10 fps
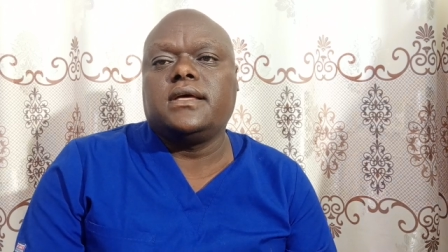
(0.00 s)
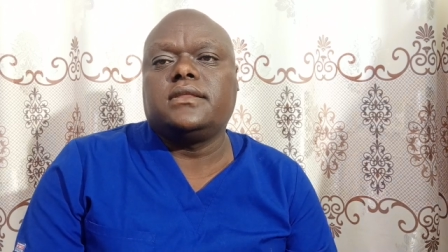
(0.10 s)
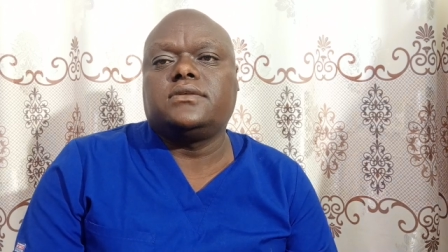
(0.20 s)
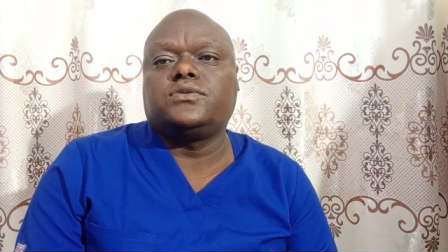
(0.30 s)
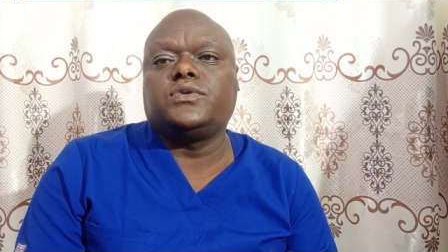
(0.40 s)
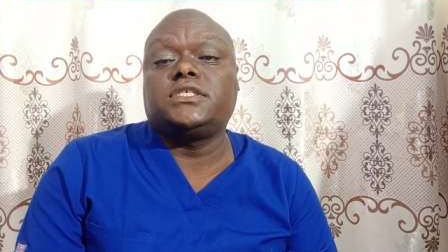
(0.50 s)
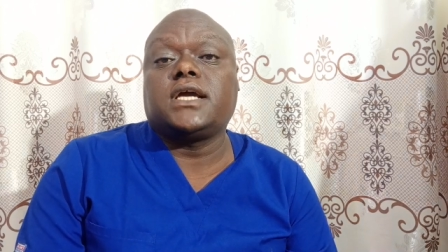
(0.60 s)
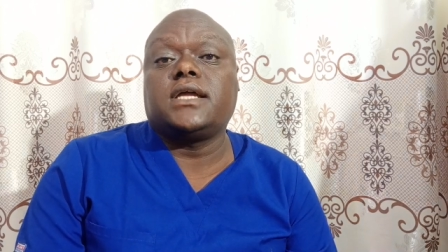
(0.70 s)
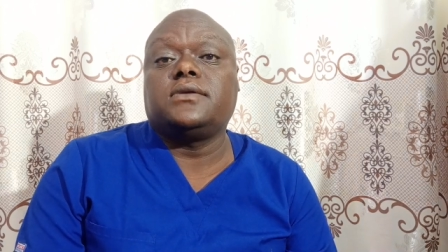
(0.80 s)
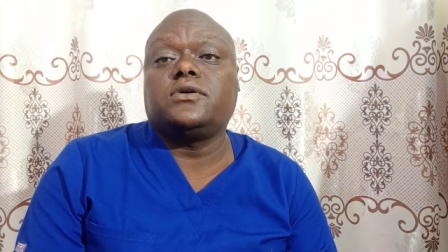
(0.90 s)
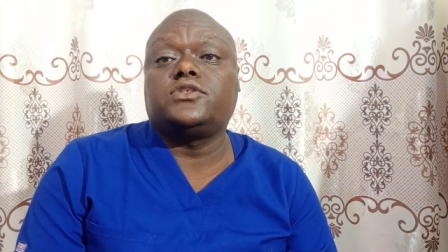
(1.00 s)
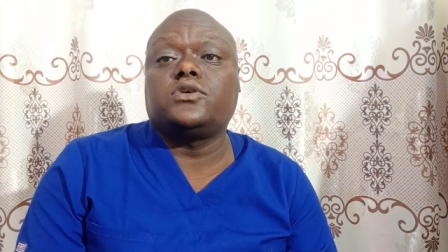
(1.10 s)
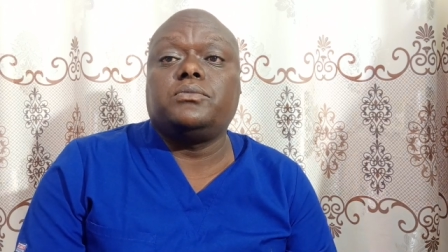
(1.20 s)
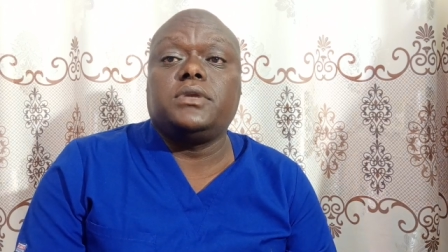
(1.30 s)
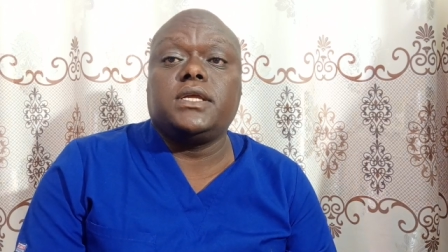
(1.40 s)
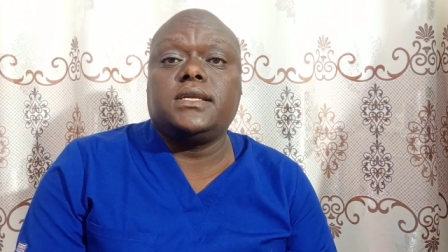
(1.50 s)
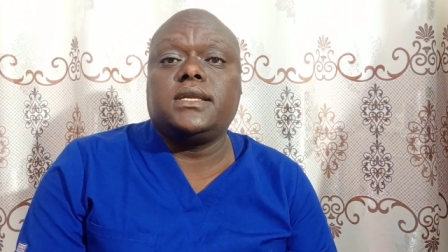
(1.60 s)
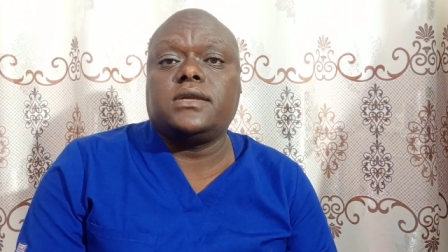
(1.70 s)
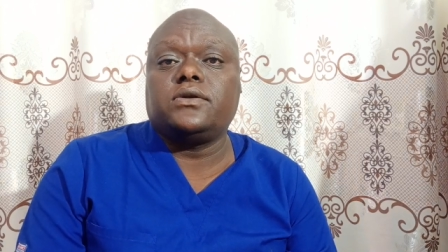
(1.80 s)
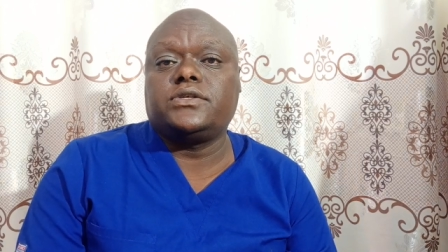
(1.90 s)
so which can also bleed
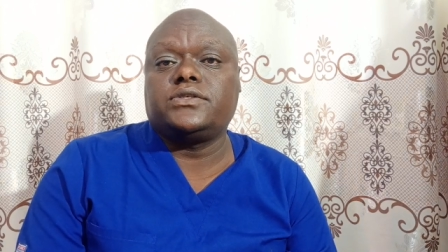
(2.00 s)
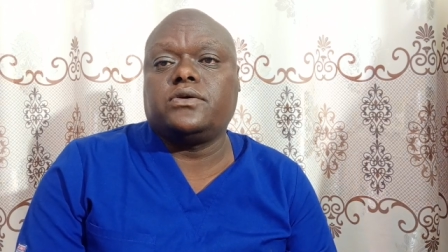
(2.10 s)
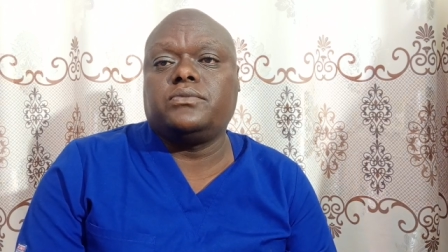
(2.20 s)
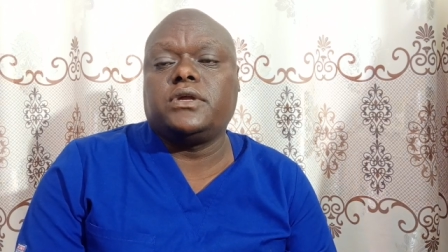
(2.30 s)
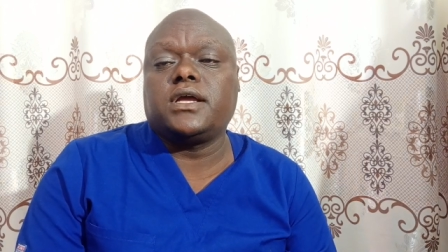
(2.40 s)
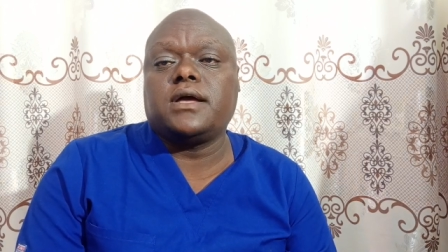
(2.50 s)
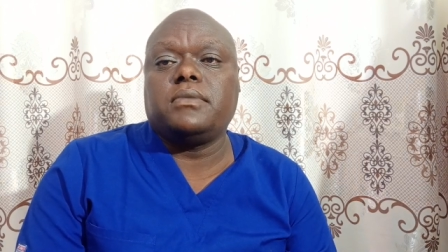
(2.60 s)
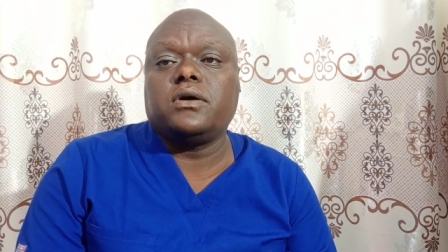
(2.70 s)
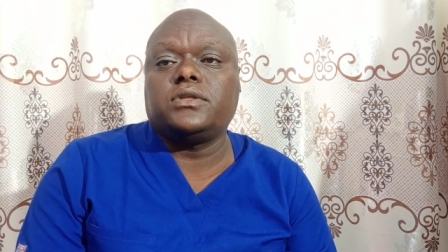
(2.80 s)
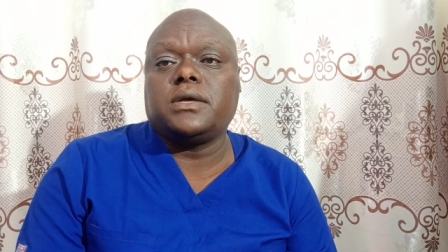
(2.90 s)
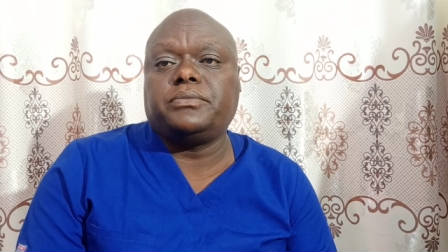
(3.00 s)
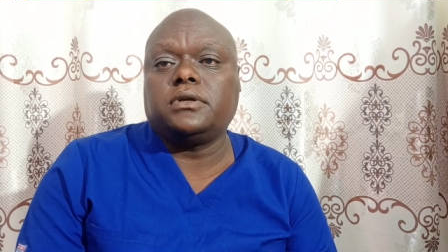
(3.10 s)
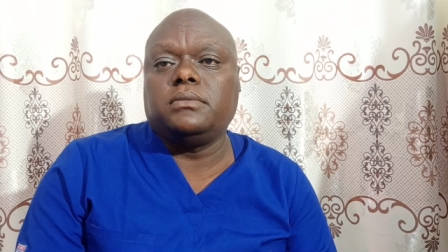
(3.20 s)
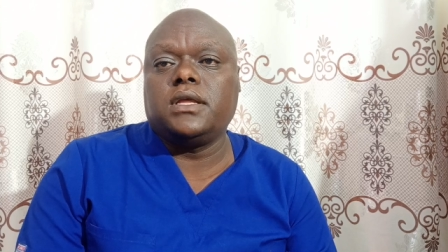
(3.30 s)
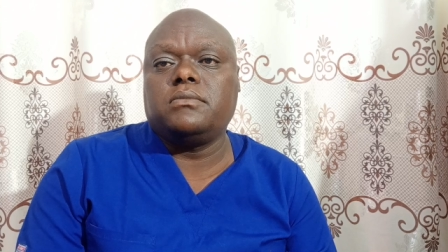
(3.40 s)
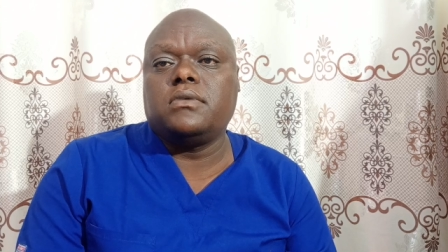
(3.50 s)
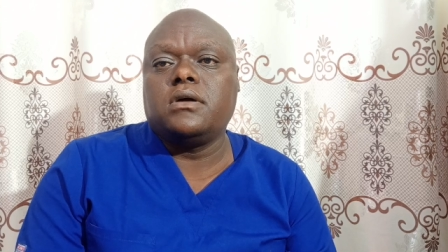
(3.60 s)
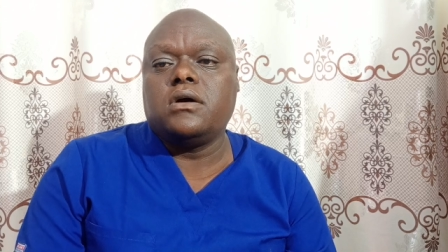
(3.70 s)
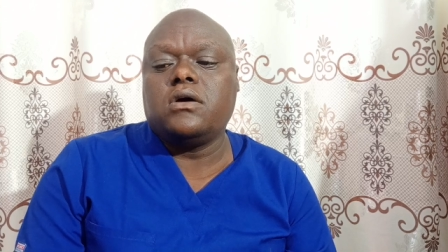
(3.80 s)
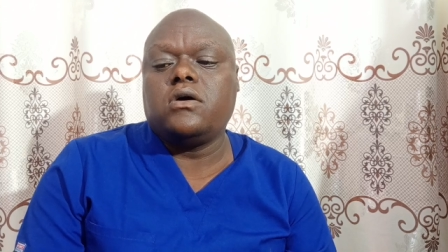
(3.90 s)
and also bring about a problem
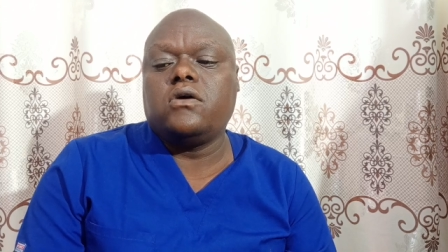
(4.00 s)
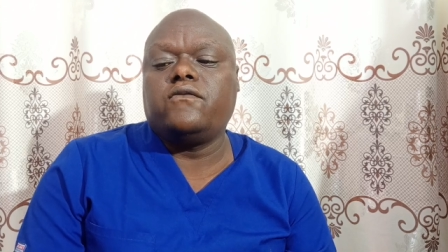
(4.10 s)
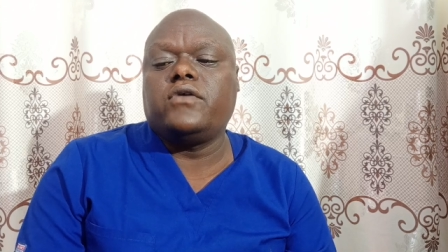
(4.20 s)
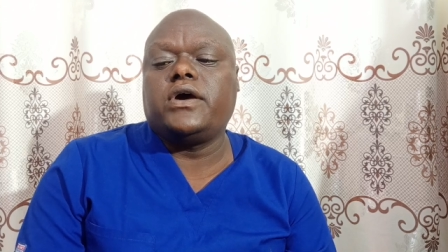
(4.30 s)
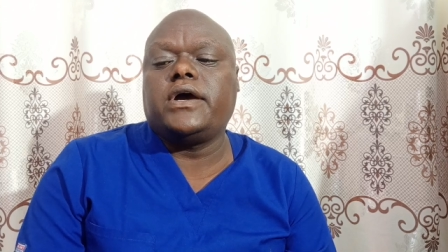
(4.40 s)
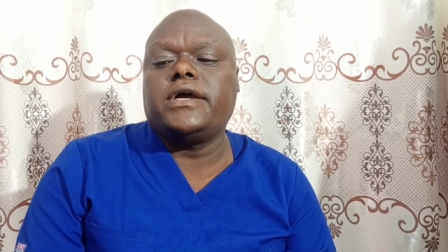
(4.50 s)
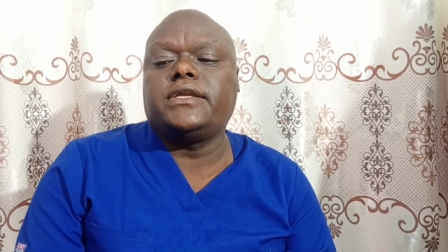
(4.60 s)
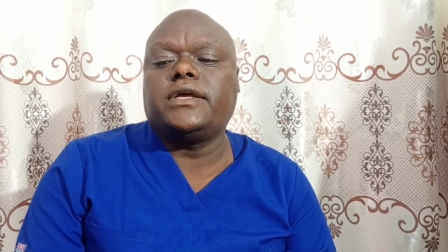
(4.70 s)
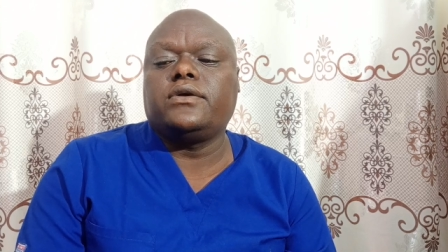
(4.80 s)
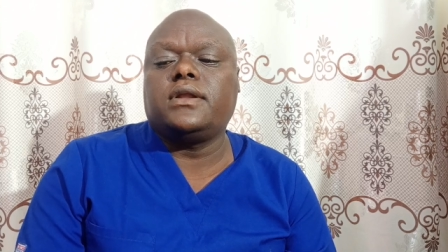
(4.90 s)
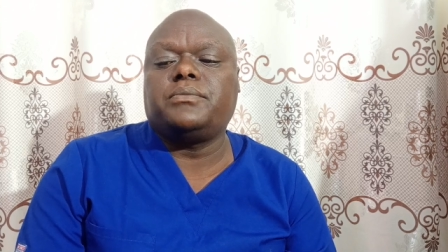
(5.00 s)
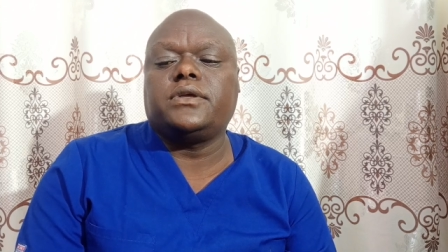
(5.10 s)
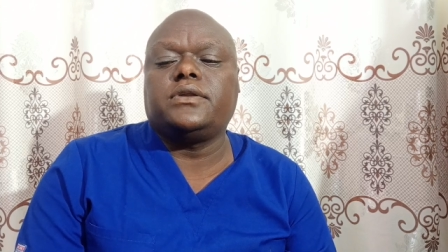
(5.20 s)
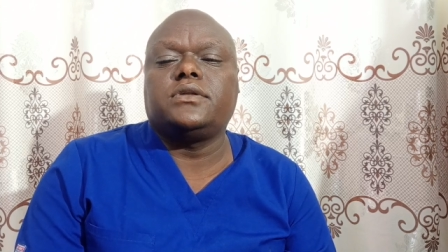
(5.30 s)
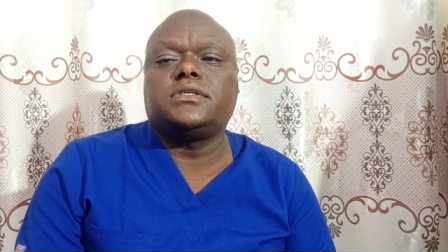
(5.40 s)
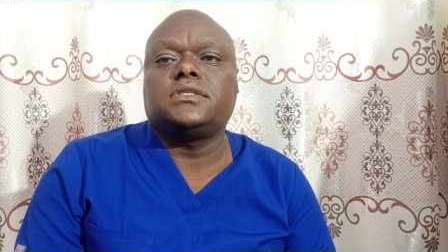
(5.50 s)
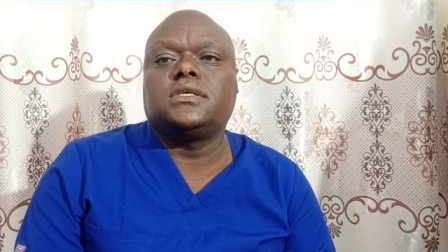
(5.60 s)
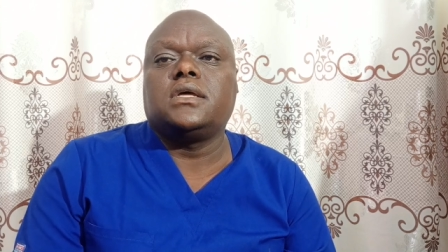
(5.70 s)
of uh, irregular periods.